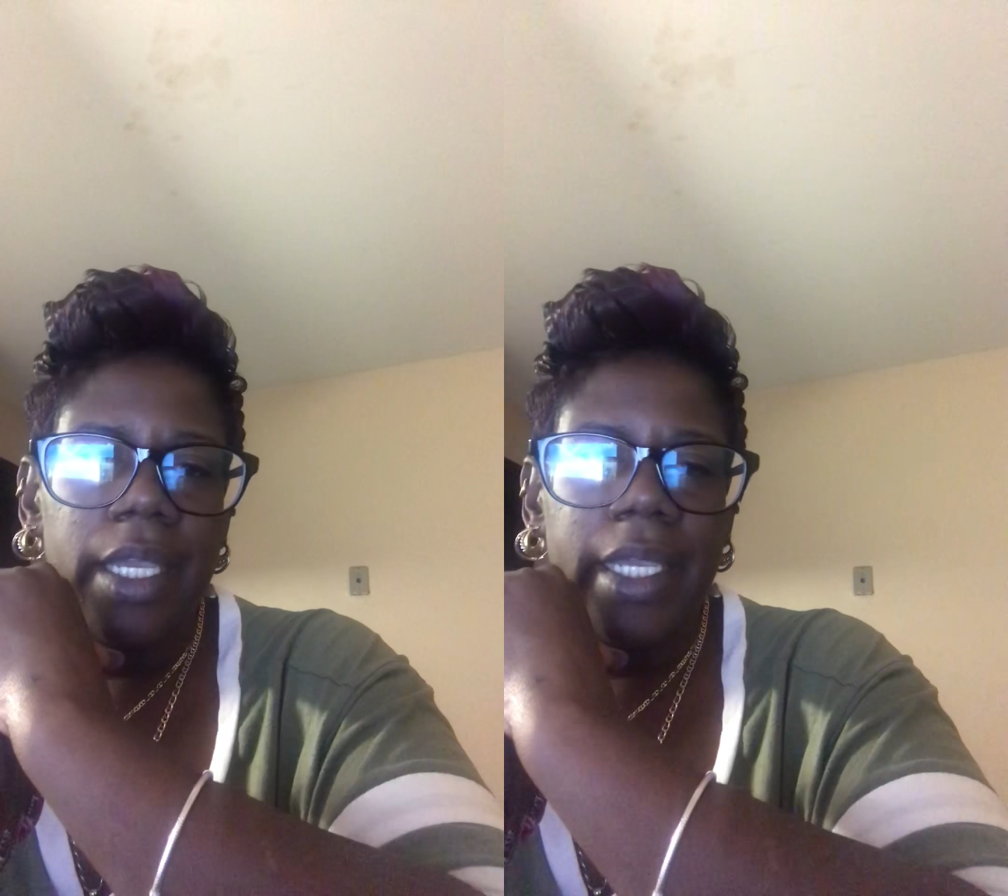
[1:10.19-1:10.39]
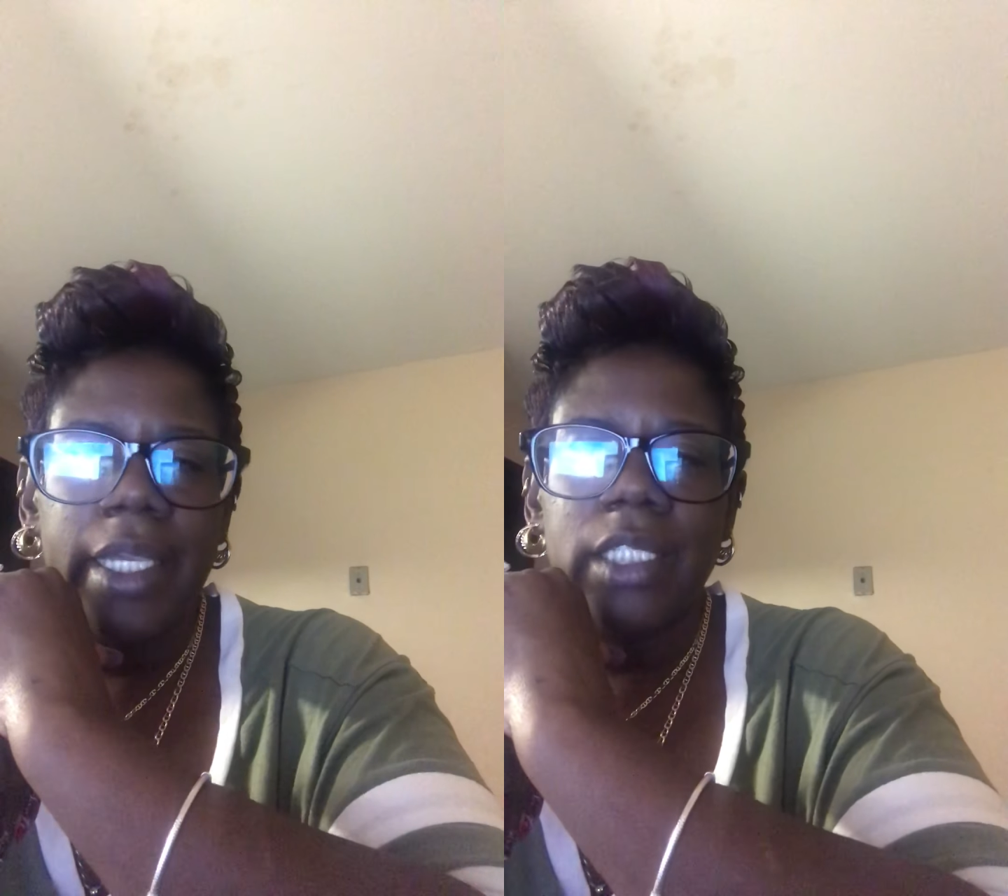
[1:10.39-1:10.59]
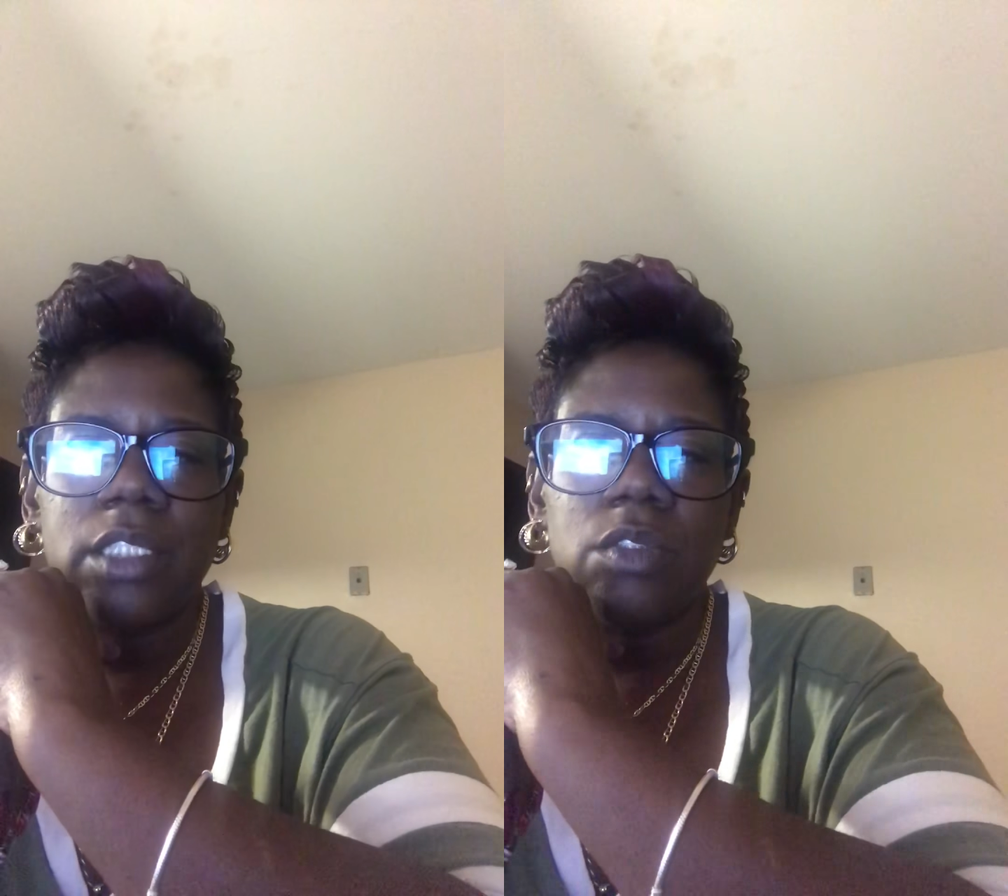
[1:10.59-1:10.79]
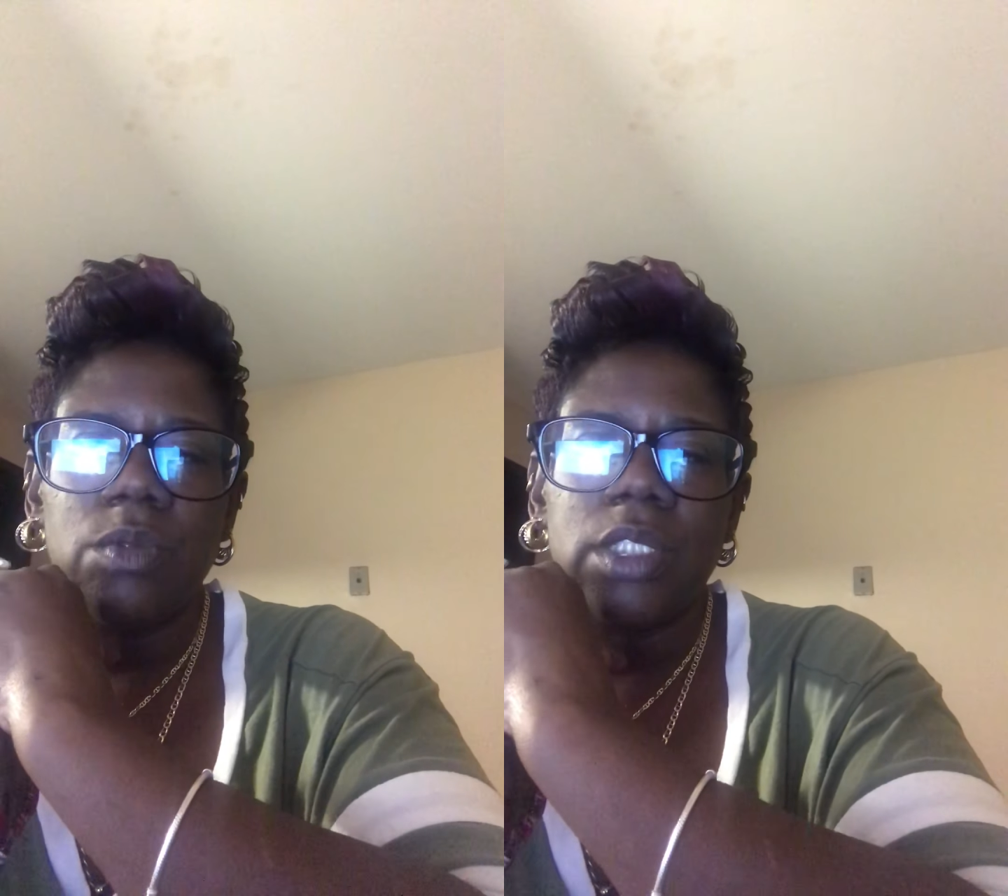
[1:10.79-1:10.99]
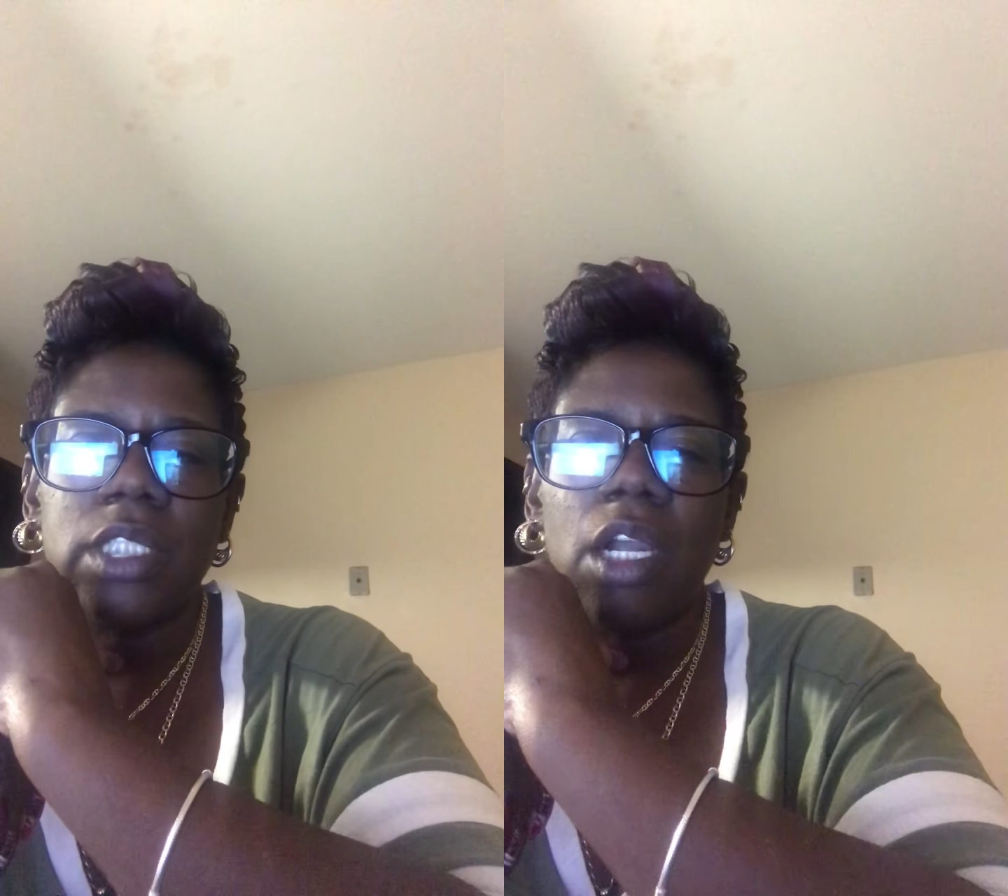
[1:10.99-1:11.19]
is to
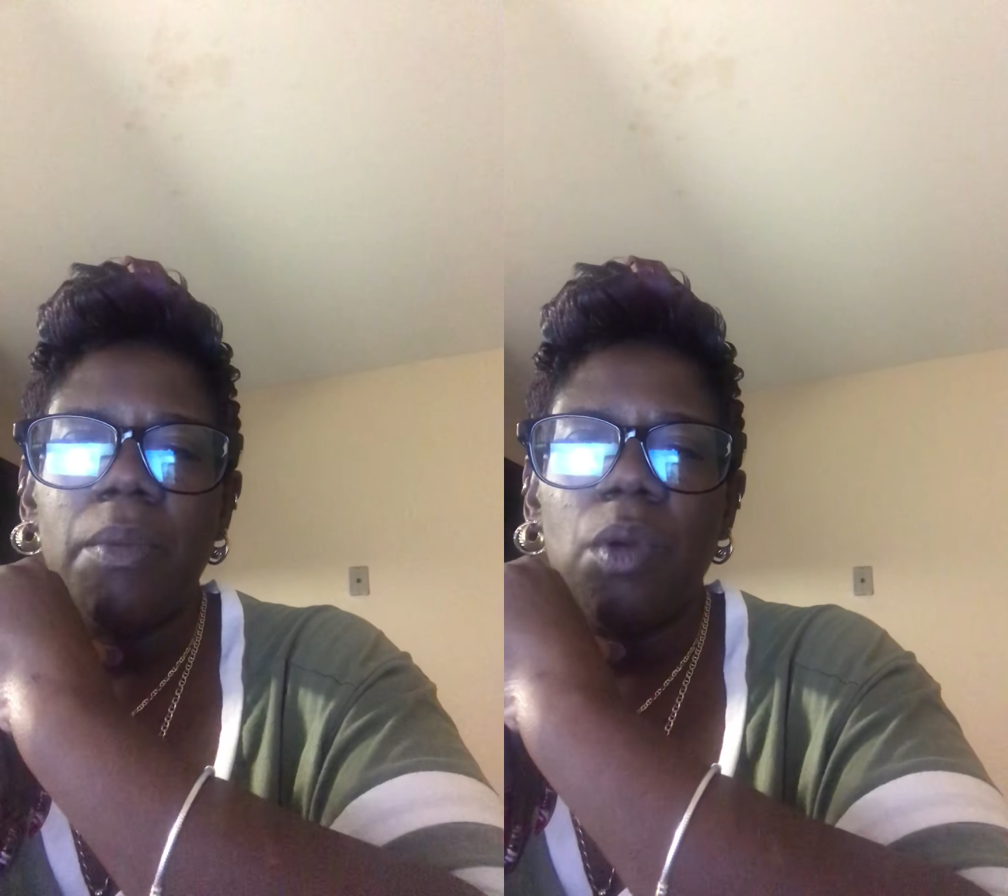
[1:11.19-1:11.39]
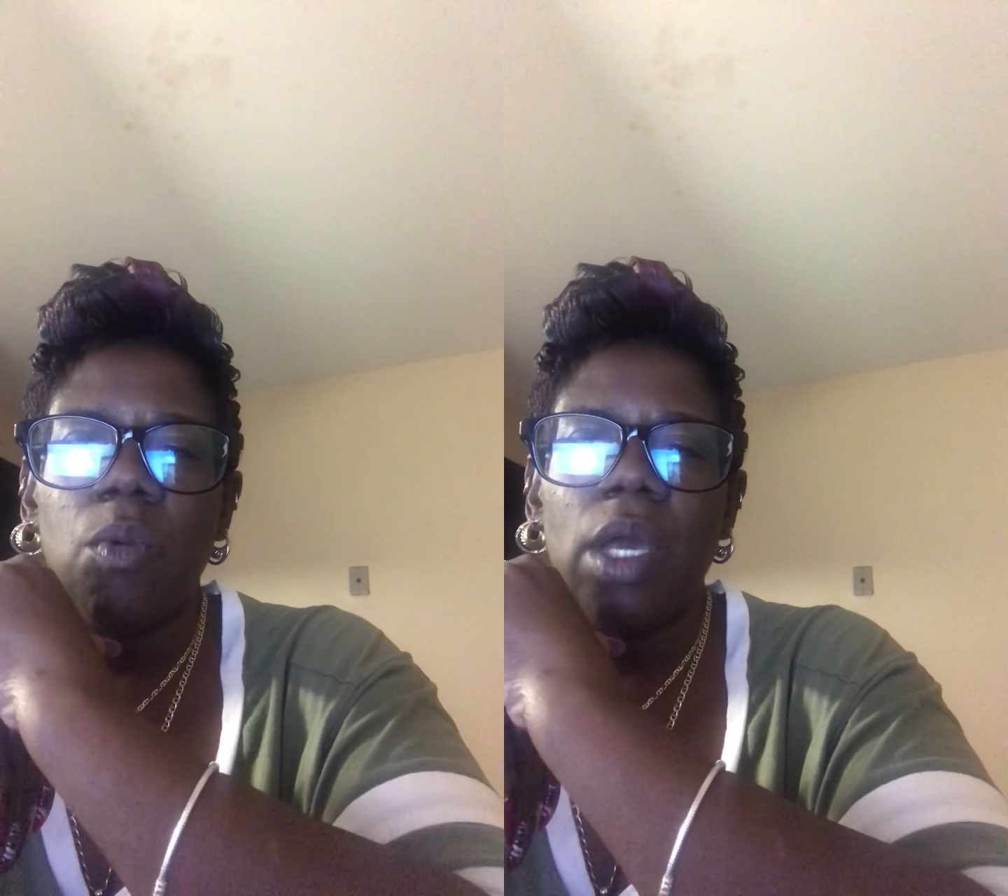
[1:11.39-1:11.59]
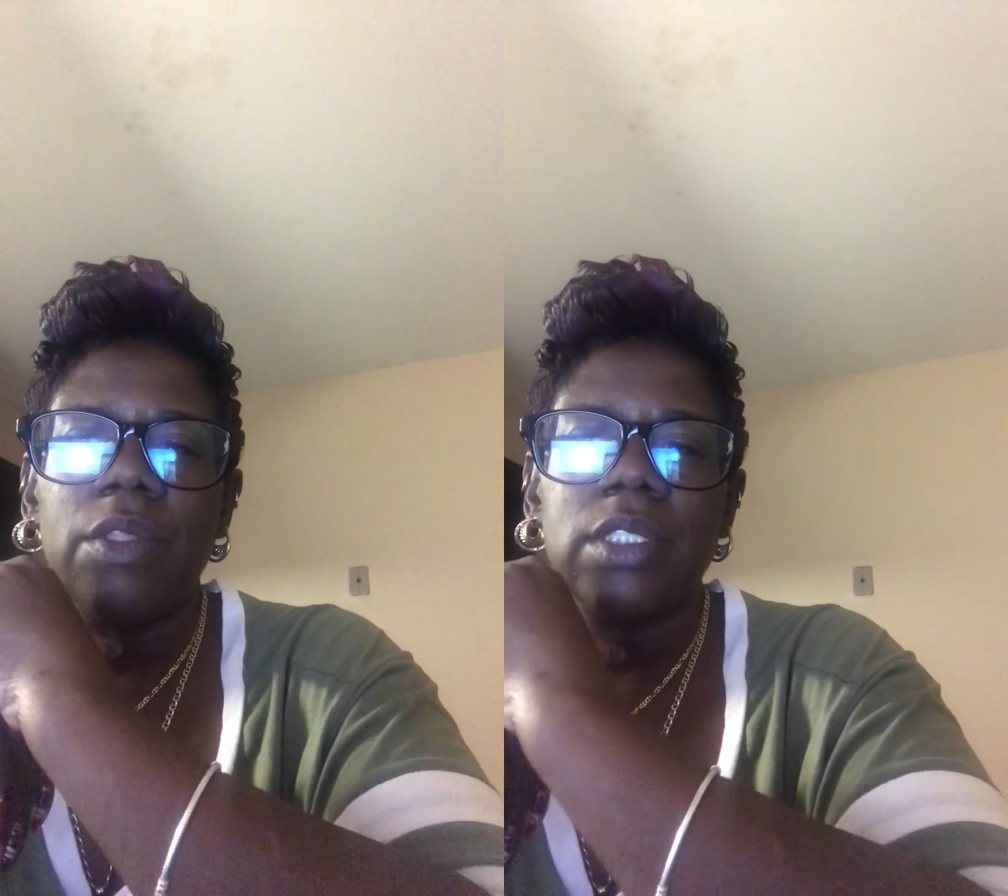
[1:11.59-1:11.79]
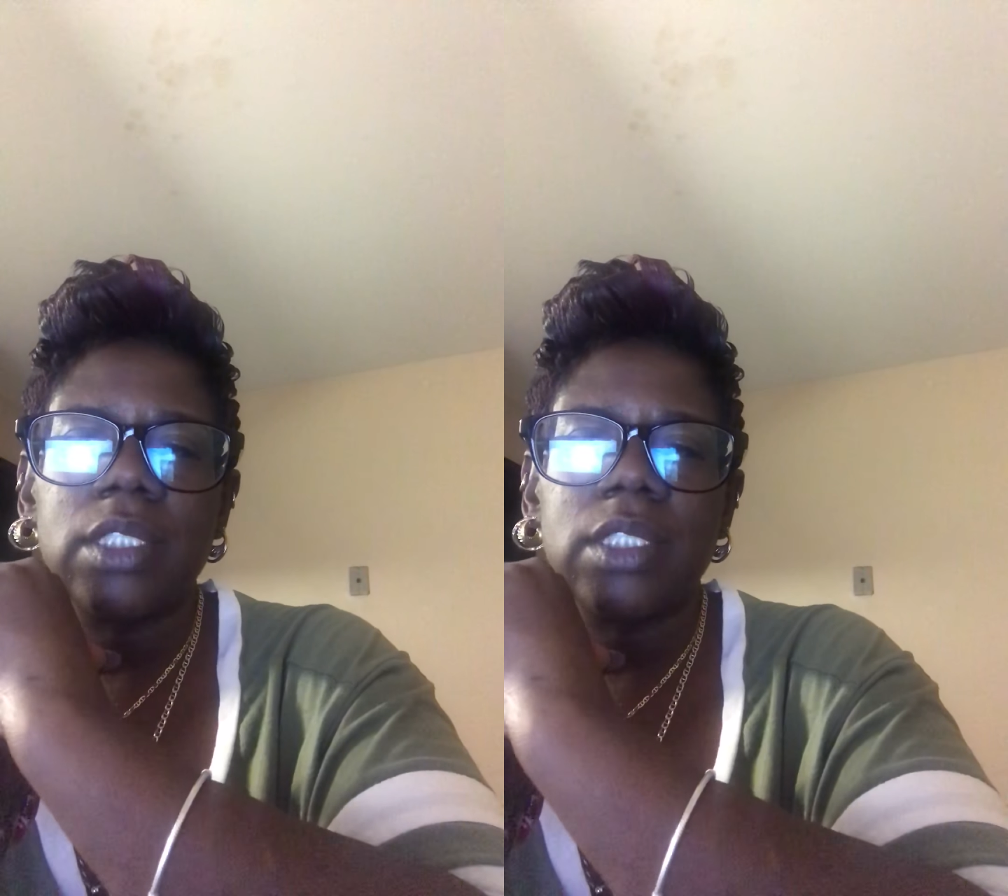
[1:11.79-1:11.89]
determine whether